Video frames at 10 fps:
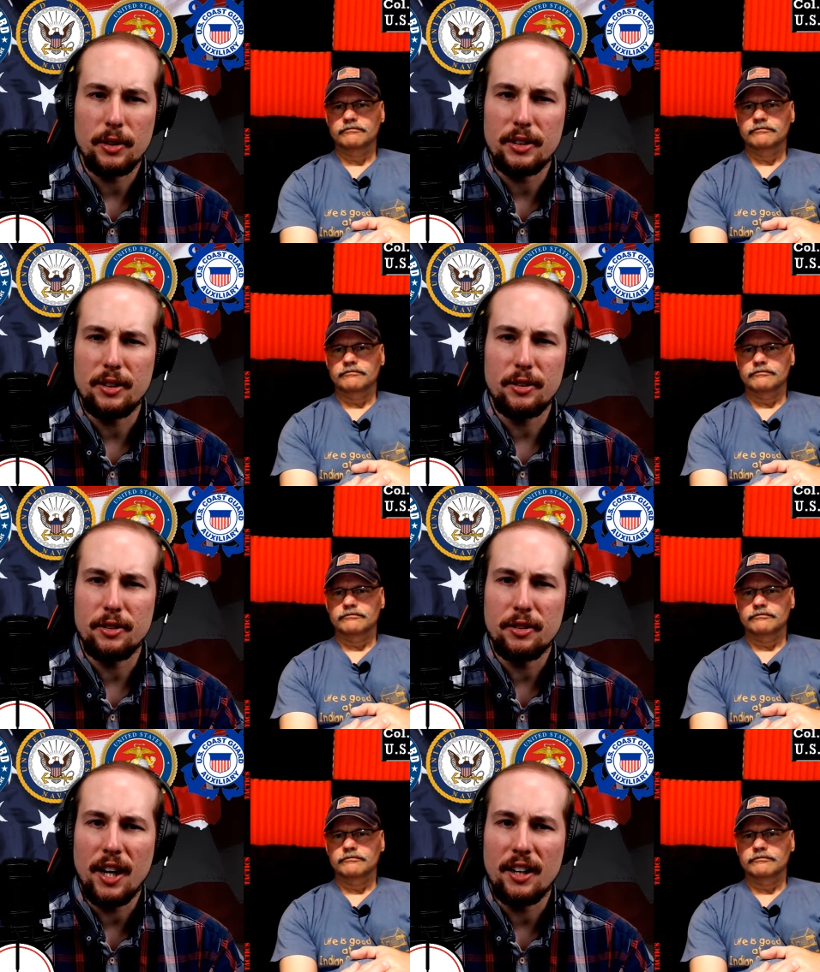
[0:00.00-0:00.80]
Speaker 1: you're
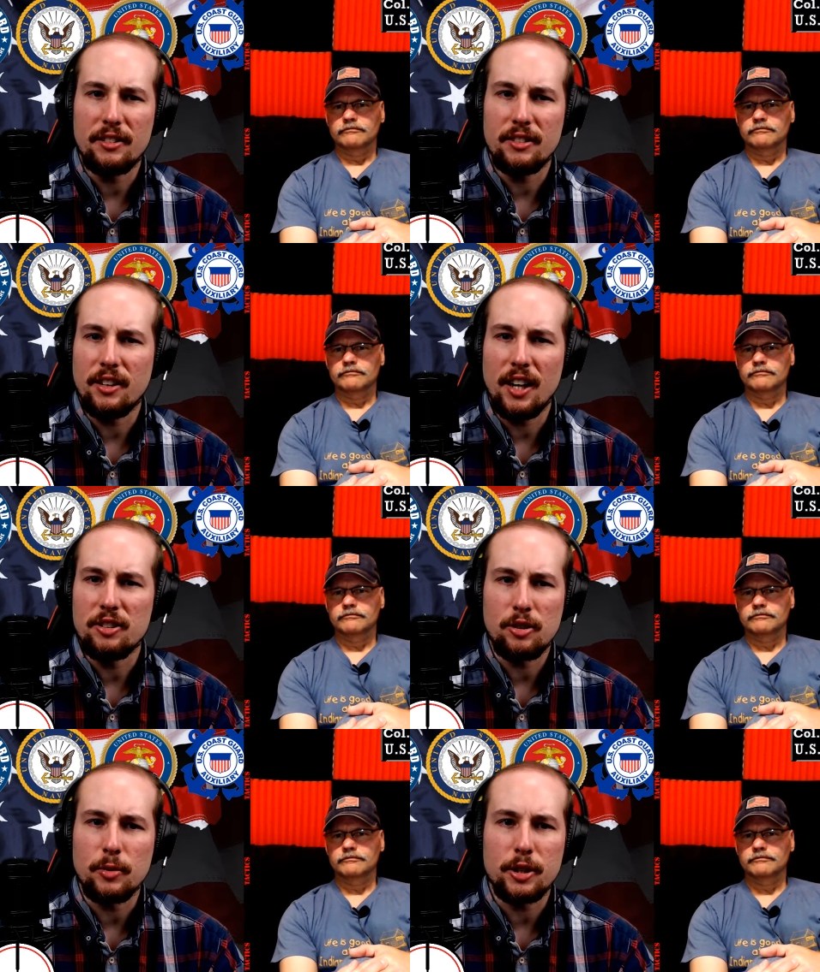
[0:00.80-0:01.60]
not, you're not
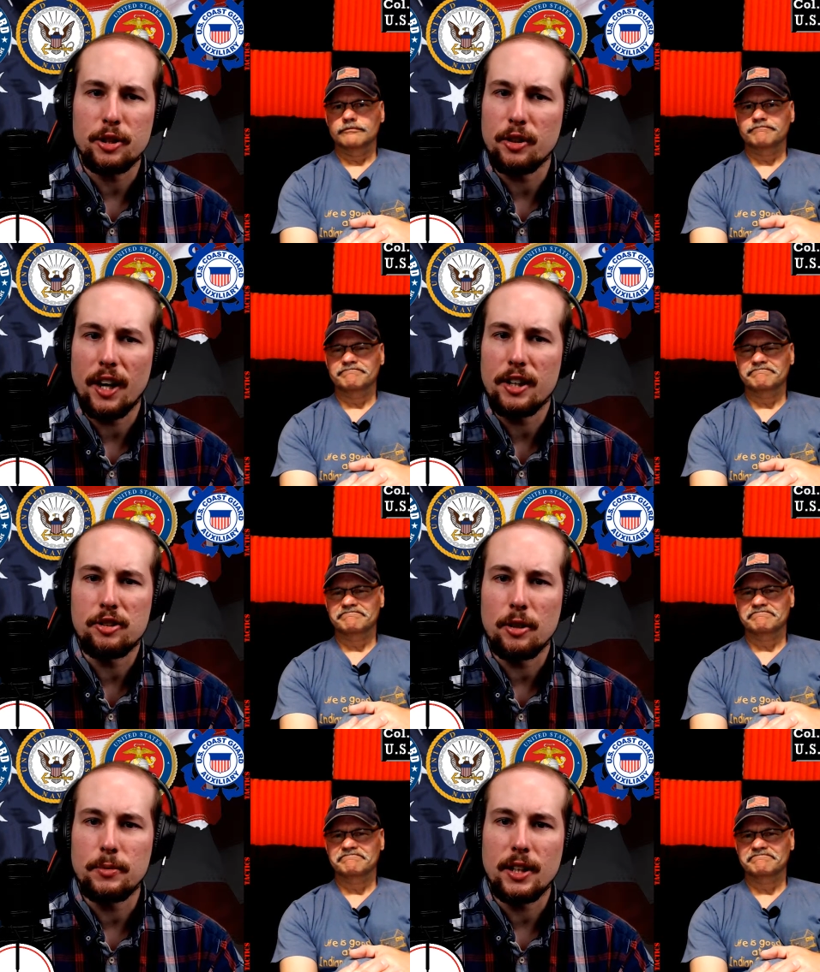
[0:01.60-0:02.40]
Jewish. You're not a
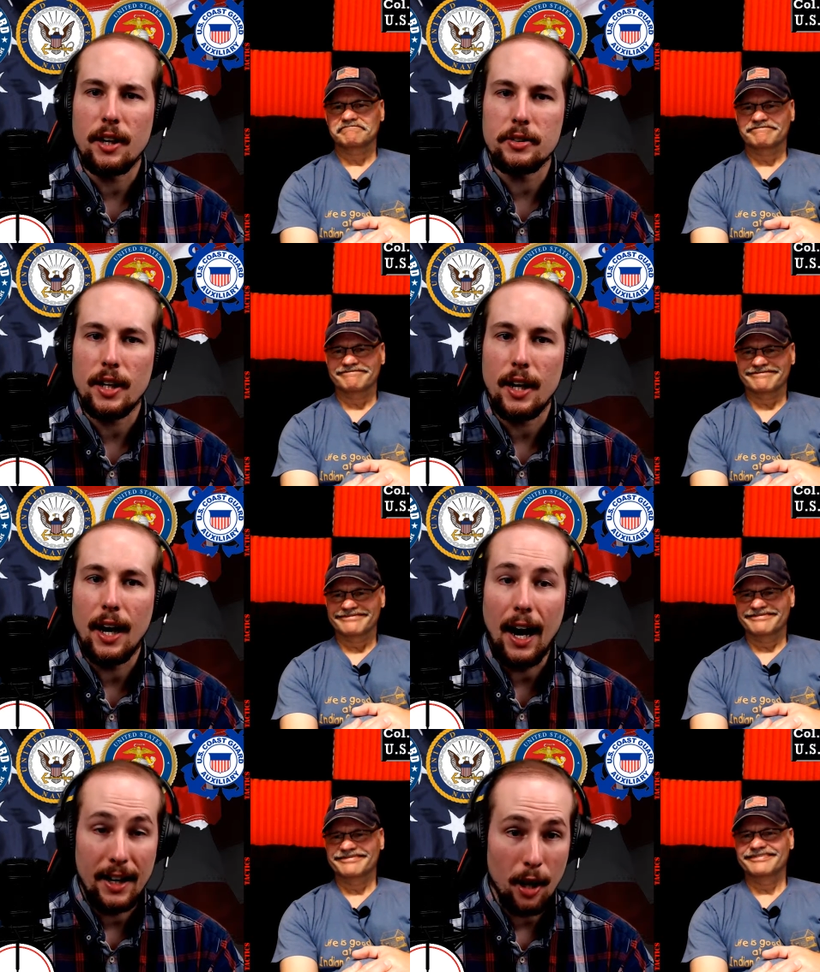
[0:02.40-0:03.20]
gypsy. I was like,
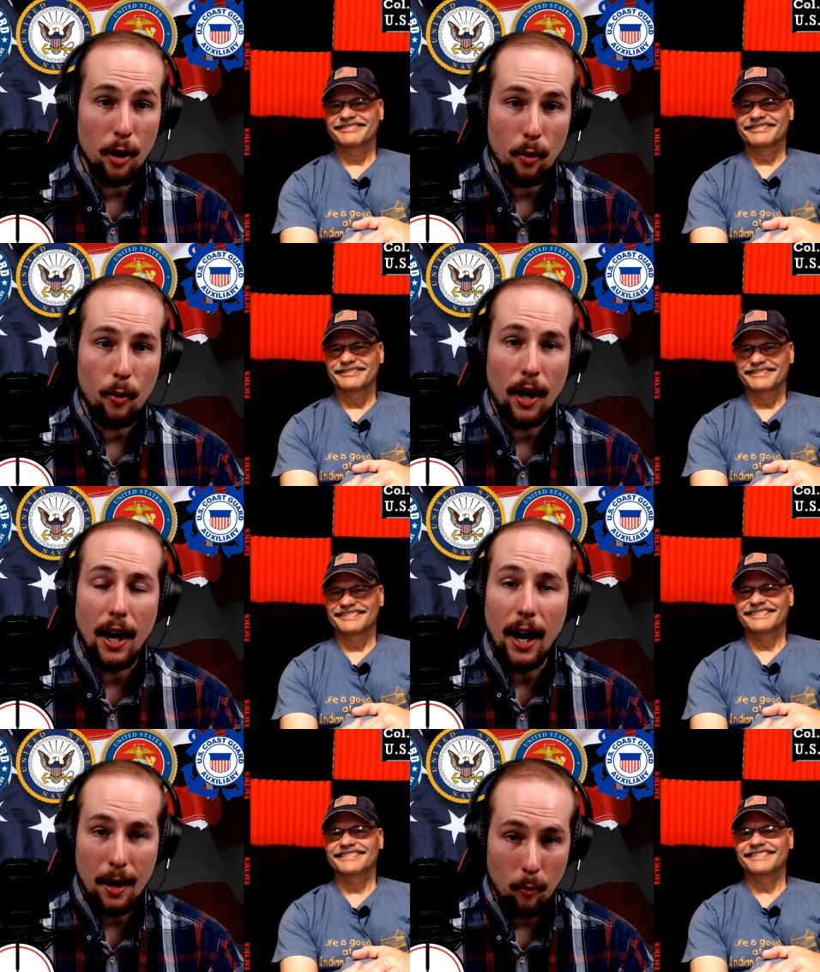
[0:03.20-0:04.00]
I know
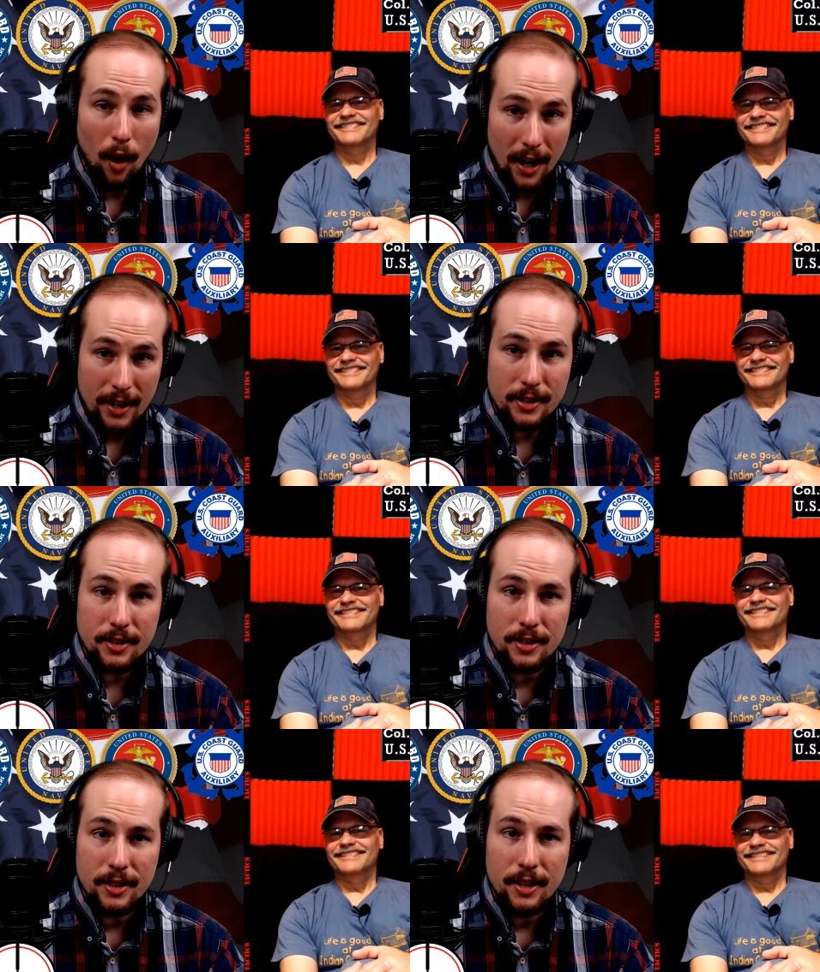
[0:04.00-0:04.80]
I'm white,
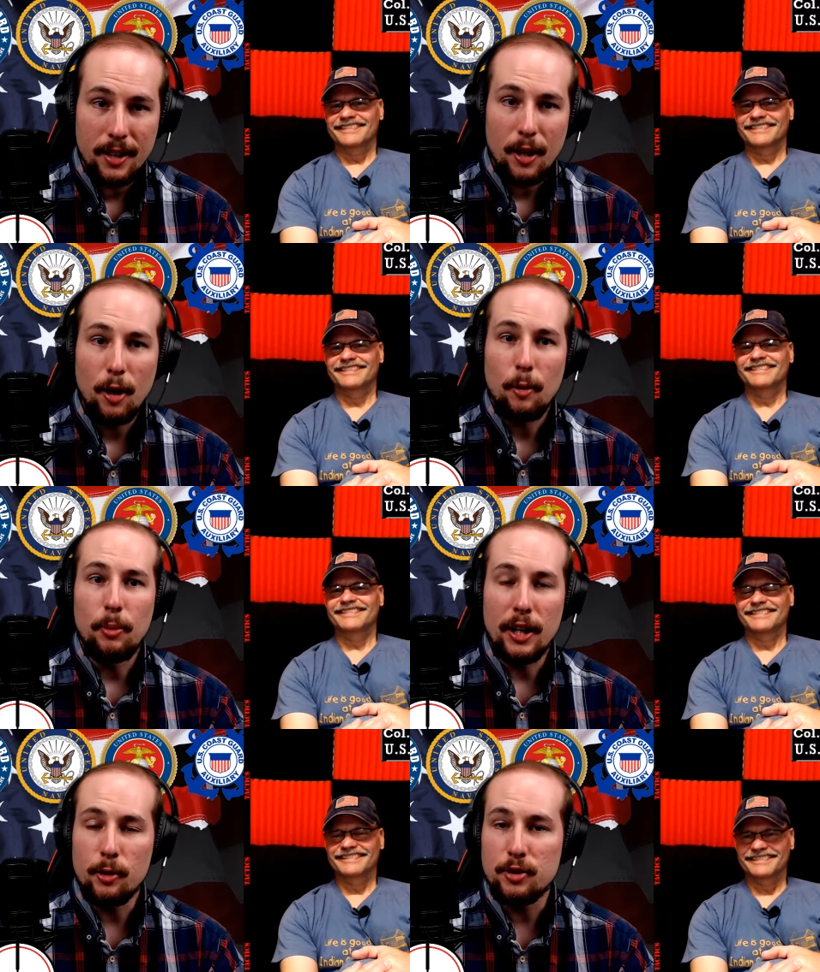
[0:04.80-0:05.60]
but
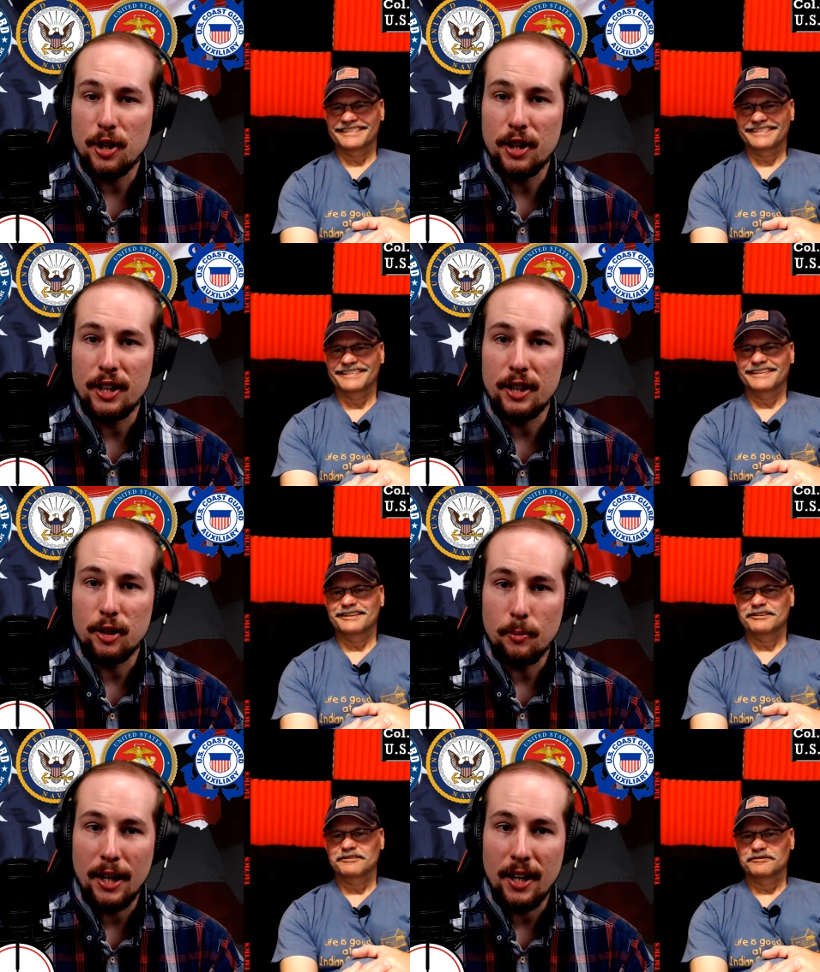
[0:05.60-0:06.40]
here's the thing that you
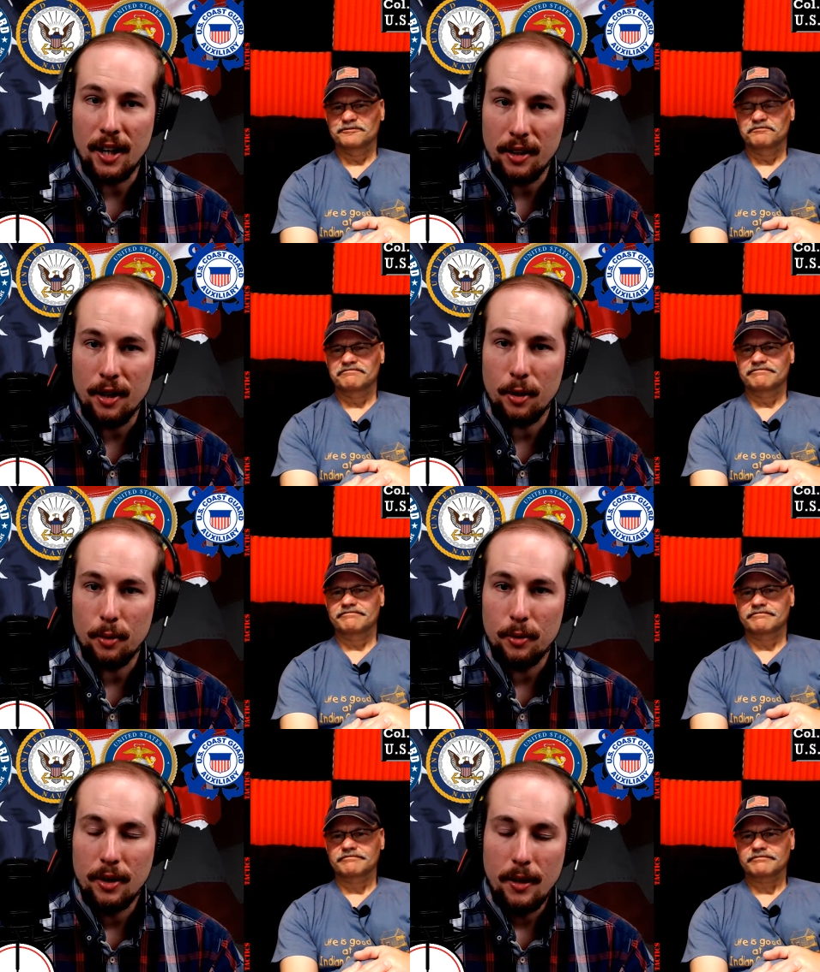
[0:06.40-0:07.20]
may not know
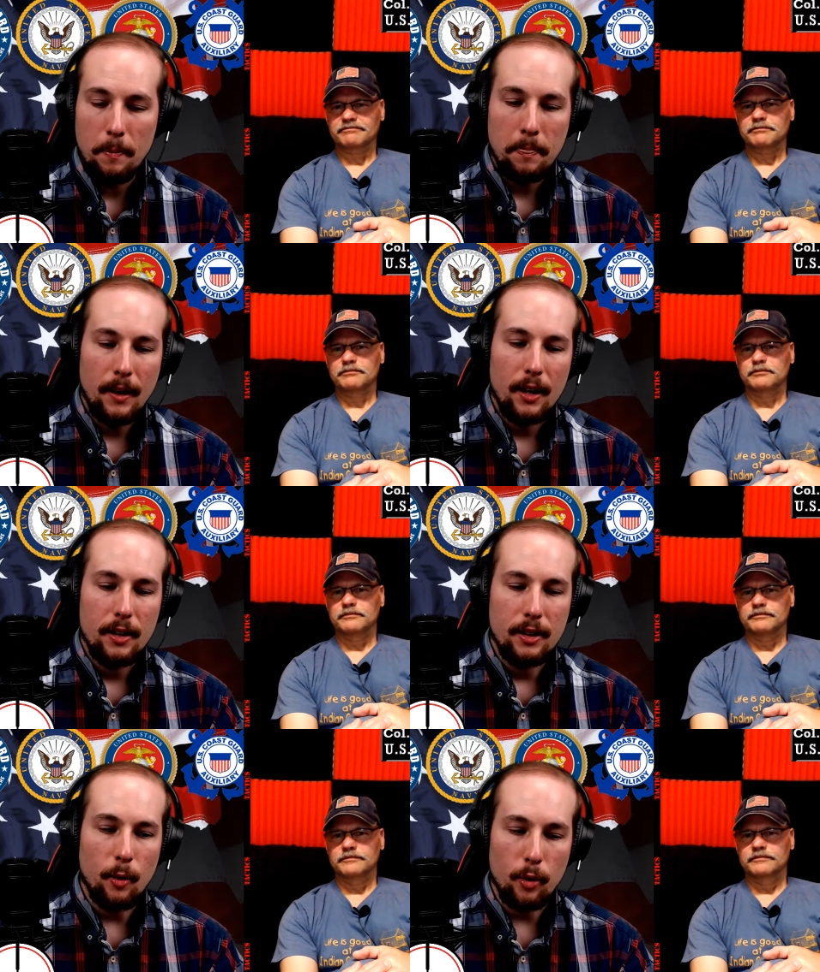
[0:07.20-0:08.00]

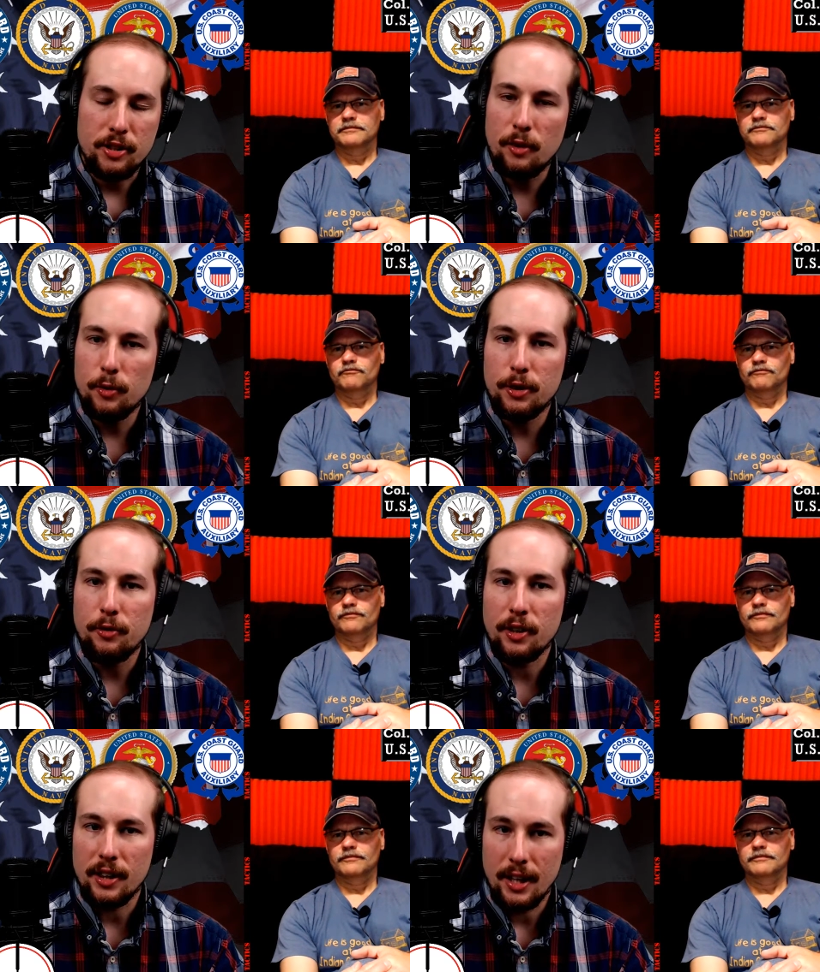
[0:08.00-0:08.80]
there were several
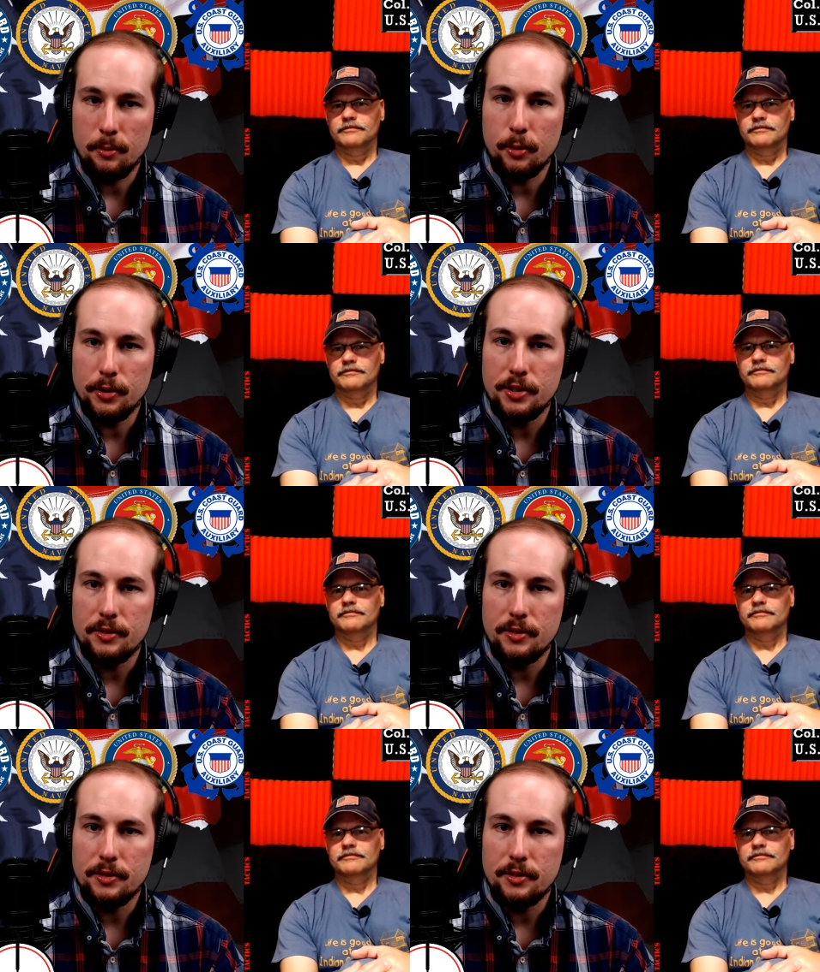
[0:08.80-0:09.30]
different labels